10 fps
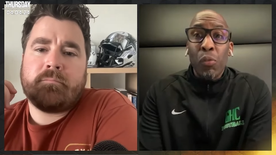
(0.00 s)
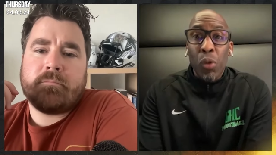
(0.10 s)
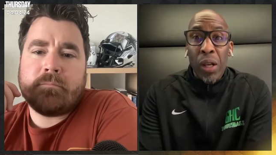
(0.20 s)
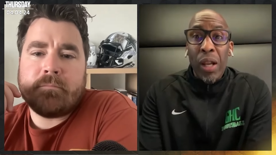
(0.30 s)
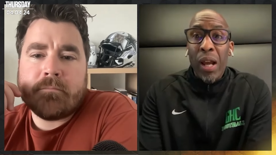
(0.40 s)
Speaker 1: have
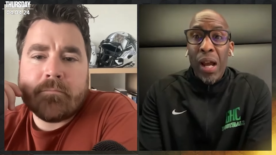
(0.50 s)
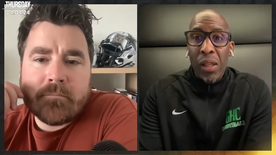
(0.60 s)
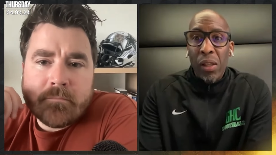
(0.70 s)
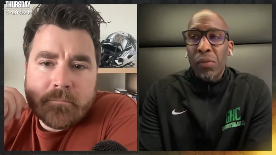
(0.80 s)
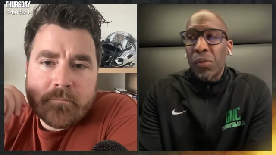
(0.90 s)
won at a
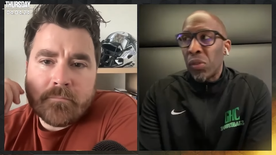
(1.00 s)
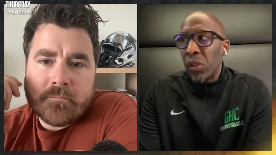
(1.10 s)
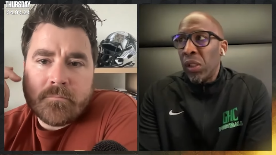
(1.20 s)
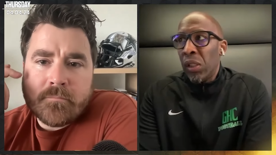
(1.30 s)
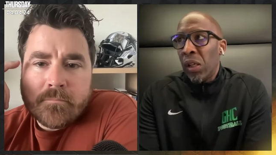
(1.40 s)
high level.
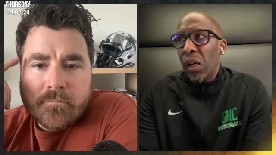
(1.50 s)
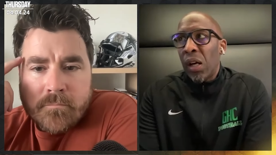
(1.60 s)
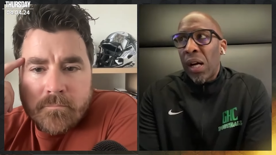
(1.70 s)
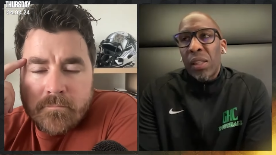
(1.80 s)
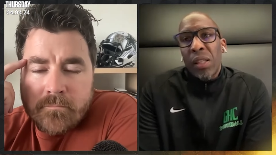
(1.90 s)

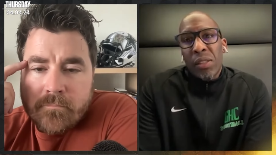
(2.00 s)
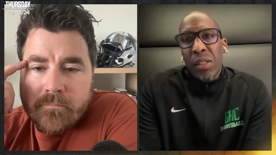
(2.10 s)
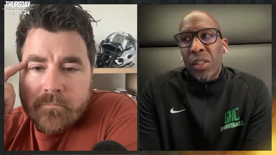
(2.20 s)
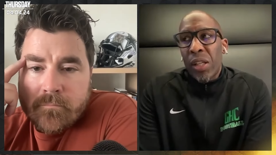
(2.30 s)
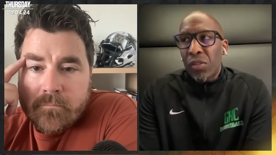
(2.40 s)
I think
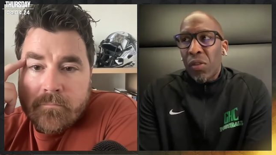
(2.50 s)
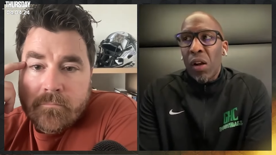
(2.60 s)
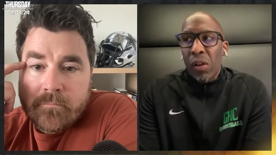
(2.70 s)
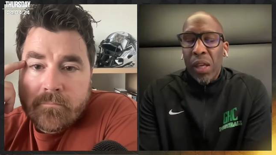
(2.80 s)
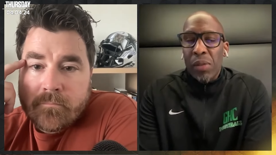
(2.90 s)
CJ
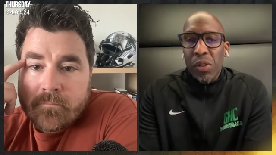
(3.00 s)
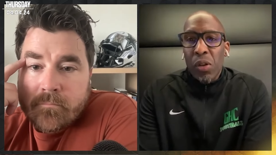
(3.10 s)
Stroud games